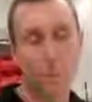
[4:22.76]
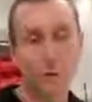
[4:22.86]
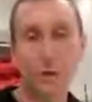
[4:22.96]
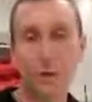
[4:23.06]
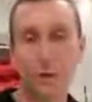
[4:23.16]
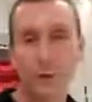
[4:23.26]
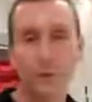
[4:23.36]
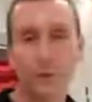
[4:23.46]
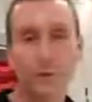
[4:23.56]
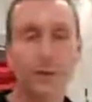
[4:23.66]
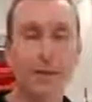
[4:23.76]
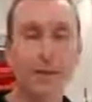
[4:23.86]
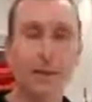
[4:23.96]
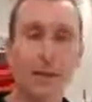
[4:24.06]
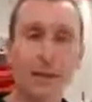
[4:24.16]
what you can do
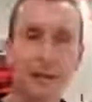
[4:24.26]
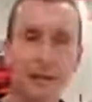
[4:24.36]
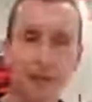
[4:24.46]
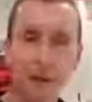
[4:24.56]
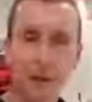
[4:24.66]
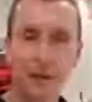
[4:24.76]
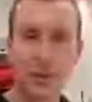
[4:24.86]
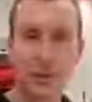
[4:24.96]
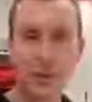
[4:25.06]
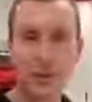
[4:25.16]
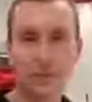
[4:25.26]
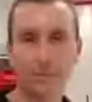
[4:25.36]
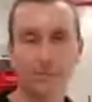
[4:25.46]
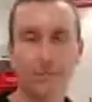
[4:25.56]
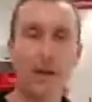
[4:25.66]
is run a test print
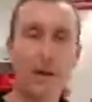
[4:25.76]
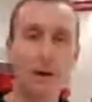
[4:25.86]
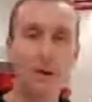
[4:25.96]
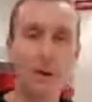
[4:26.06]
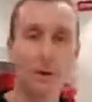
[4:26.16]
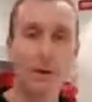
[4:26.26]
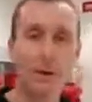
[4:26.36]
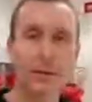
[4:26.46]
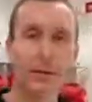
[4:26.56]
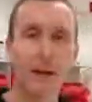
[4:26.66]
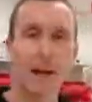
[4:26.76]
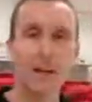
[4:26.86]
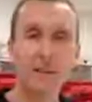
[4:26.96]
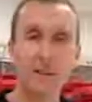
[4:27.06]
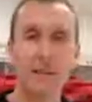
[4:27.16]
off your printer and
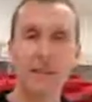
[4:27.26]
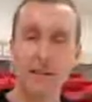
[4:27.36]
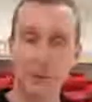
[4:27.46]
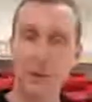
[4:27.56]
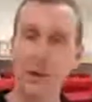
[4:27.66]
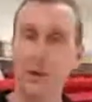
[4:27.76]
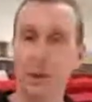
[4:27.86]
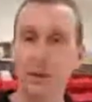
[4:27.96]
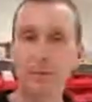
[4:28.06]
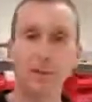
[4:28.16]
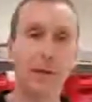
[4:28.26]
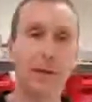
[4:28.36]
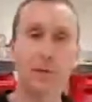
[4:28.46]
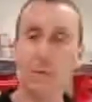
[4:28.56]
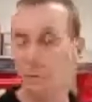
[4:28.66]
then set it up to cure
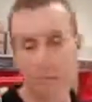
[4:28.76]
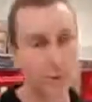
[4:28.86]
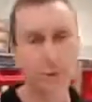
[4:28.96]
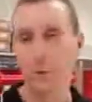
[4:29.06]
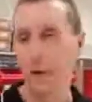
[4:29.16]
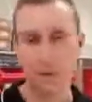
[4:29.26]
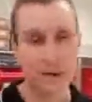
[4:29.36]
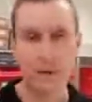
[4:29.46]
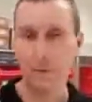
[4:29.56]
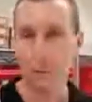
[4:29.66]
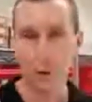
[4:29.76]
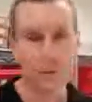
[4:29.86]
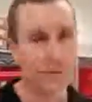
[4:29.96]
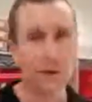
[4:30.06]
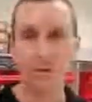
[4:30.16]
in using whatever
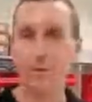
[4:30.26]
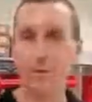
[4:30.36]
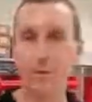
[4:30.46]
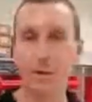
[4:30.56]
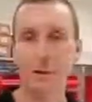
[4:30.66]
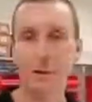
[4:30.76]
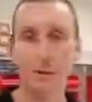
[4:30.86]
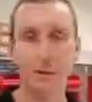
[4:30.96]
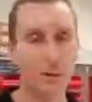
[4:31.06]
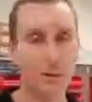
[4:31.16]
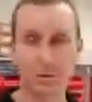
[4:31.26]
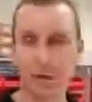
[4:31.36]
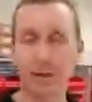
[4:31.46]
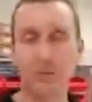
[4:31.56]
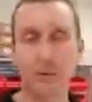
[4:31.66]
method you use, whether it's
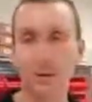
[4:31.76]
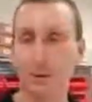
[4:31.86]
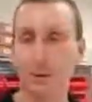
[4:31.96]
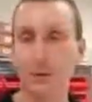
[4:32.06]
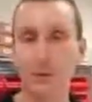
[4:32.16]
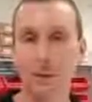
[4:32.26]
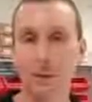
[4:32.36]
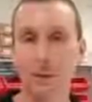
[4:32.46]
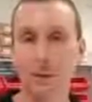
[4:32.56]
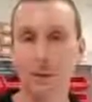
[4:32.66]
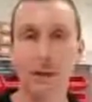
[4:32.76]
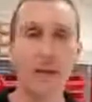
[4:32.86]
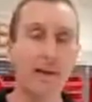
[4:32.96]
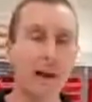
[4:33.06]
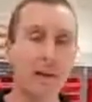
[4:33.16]
hanging vertical or loosely coiled.
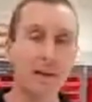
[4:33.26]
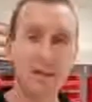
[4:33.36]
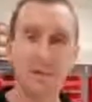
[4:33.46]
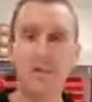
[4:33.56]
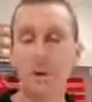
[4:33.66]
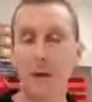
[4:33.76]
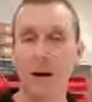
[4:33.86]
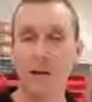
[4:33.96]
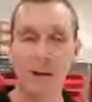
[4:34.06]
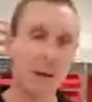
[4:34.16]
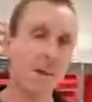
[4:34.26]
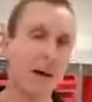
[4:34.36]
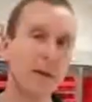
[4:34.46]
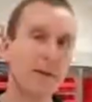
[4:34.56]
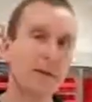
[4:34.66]
And then every few hours go
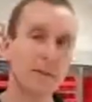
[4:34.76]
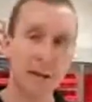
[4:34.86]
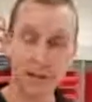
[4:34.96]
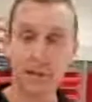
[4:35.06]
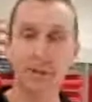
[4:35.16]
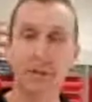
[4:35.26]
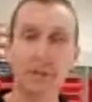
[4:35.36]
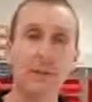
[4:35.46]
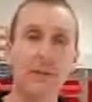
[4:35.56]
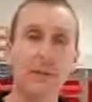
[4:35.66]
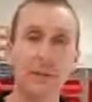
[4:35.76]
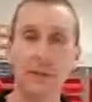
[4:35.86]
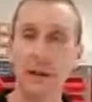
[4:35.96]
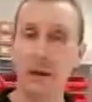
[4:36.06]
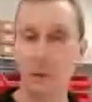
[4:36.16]
back and test it to
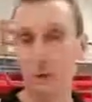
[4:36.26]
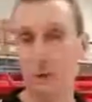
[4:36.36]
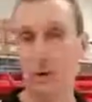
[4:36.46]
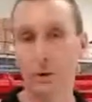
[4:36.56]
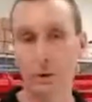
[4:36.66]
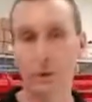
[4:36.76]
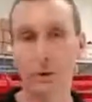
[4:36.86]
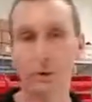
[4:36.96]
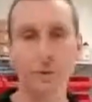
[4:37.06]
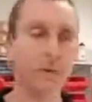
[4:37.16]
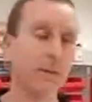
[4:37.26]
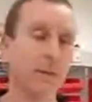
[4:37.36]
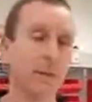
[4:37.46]
figure out whether or not it's cured